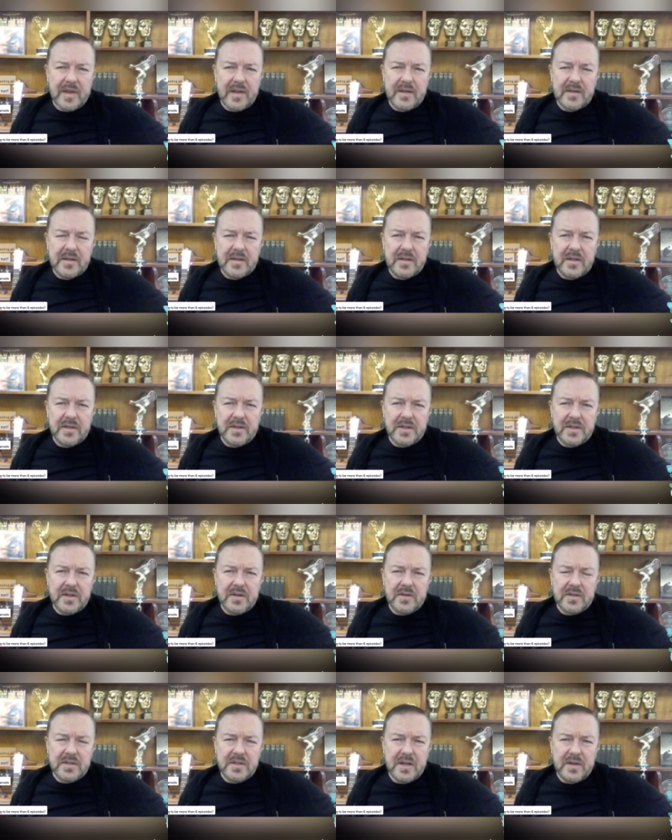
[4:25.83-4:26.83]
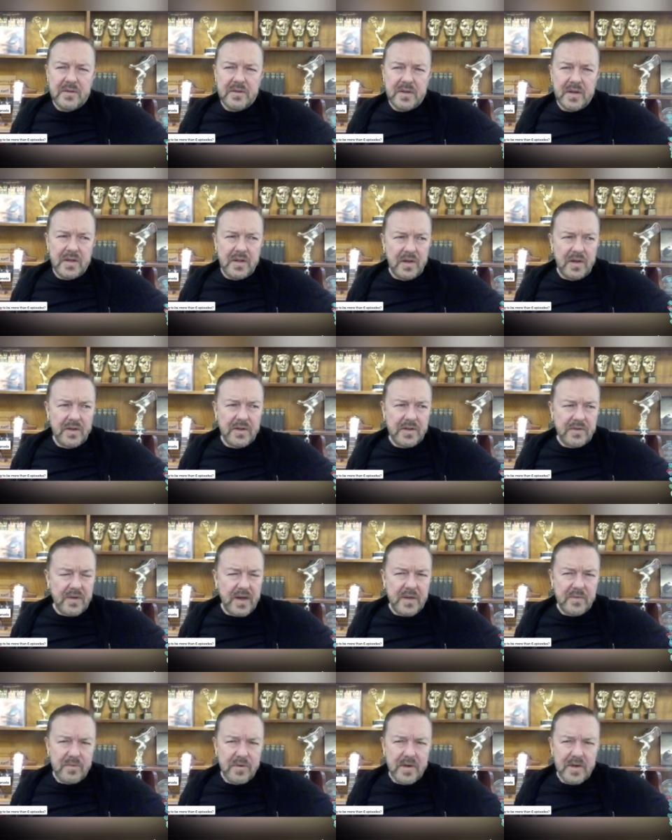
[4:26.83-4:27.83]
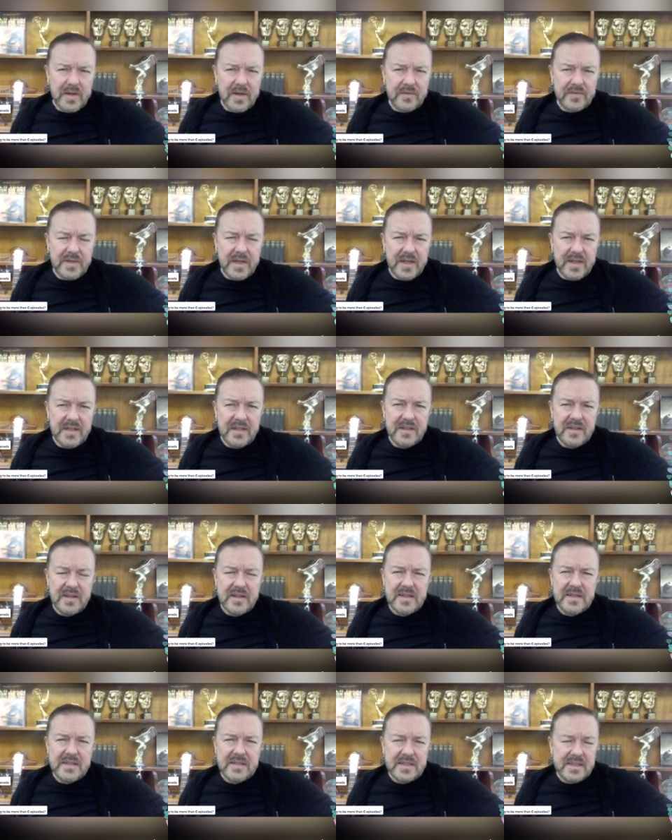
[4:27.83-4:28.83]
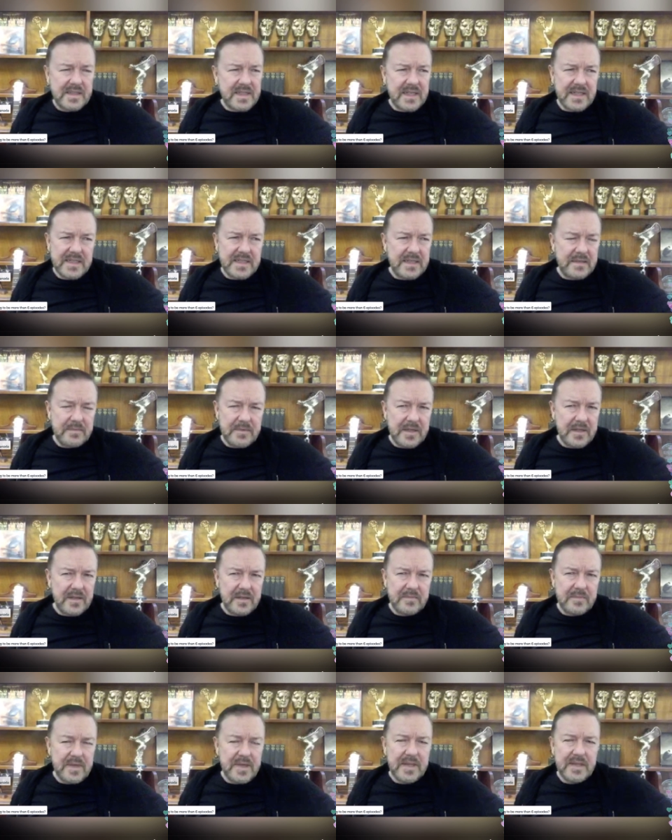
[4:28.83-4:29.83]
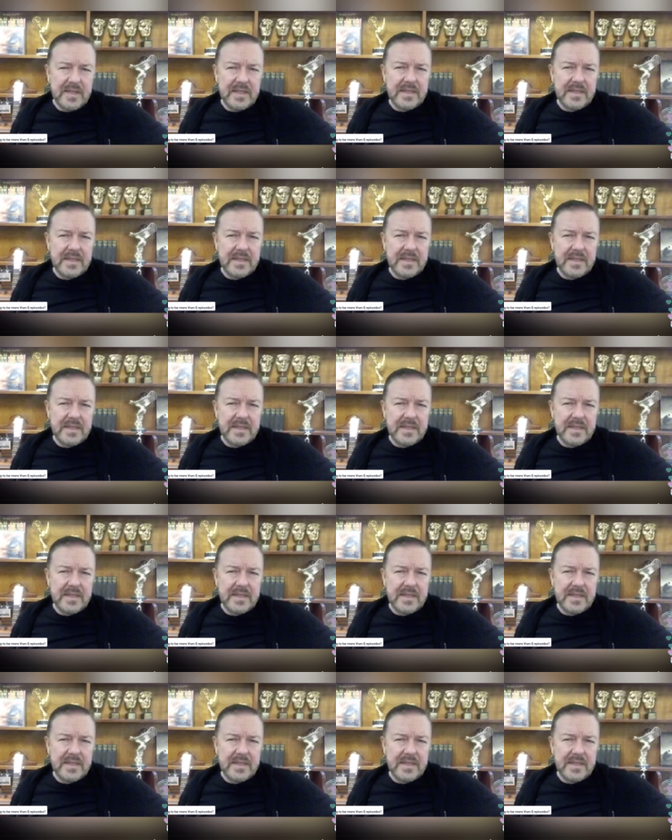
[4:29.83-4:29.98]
lot of the dogs know a lot of the great work I've done because they seem to like me.